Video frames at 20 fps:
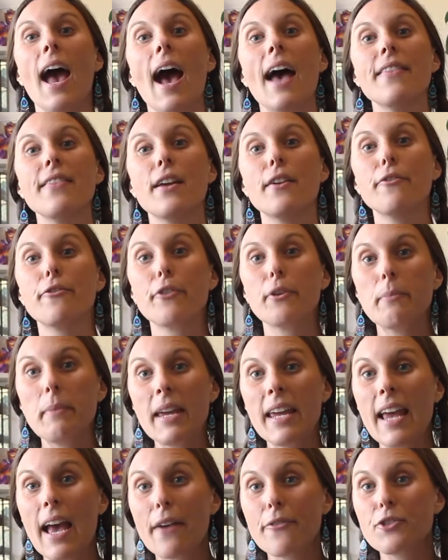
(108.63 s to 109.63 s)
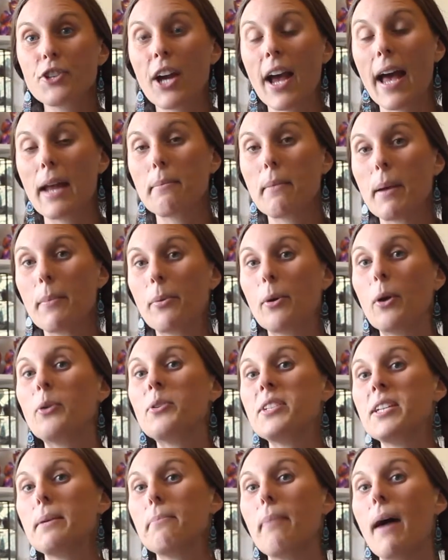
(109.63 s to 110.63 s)
And then for me, after I add my
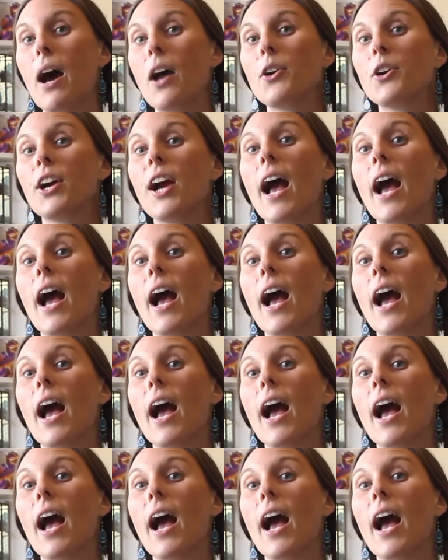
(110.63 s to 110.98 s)
protein powder,